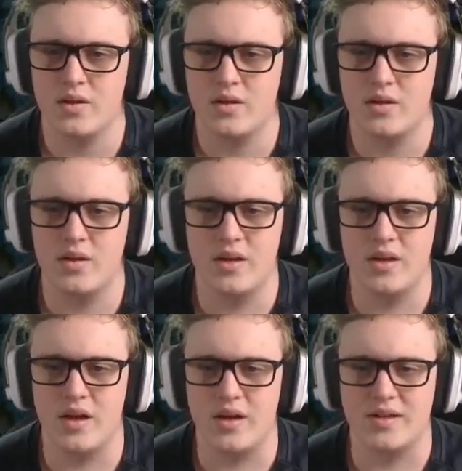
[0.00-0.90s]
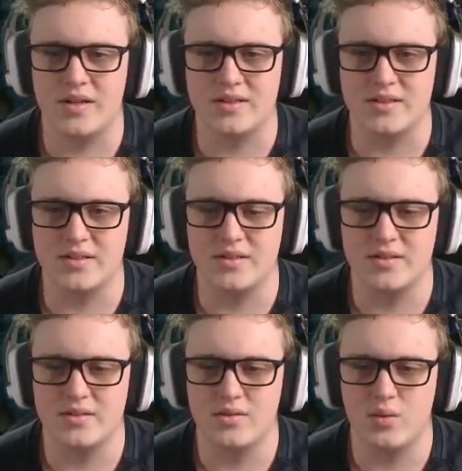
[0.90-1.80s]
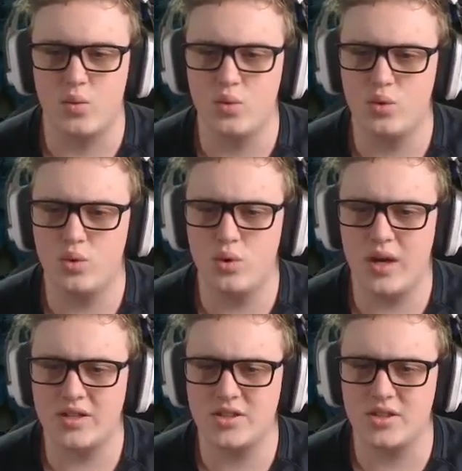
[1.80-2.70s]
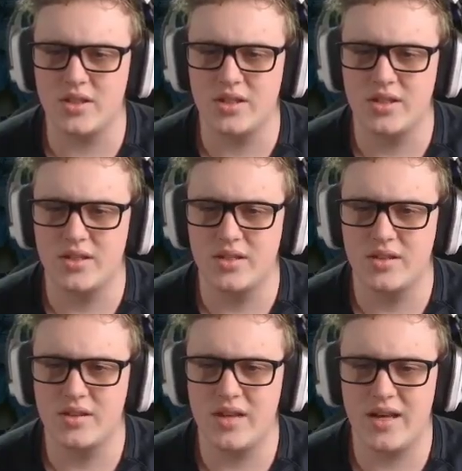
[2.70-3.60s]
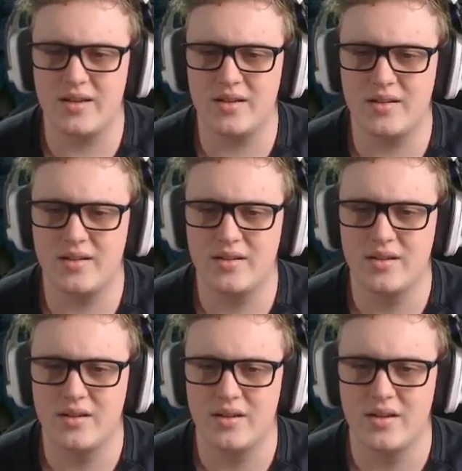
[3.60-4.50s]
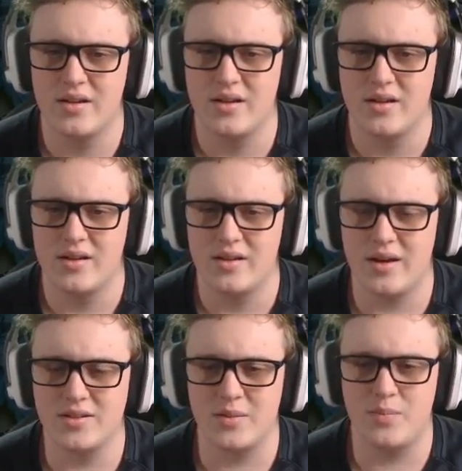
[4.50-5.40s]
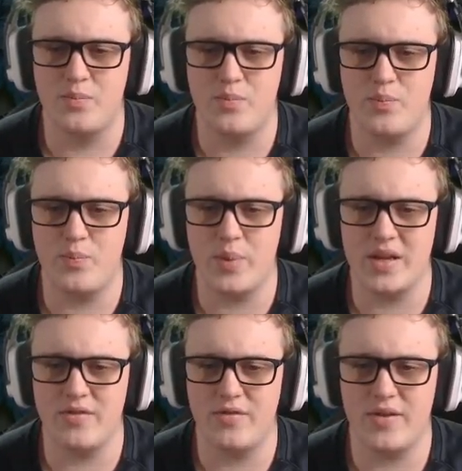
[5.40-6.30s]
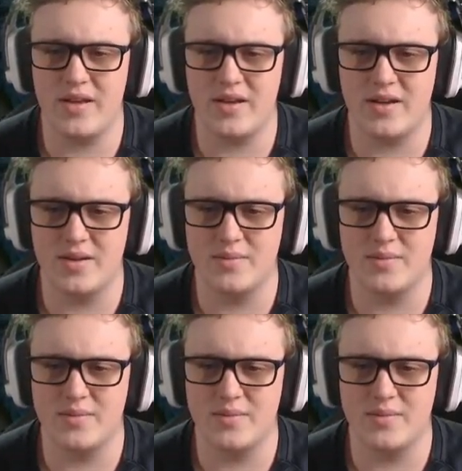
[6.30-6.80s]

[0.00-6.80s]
No, it doesn't. Ooh, actually, that was a beefy, yeah,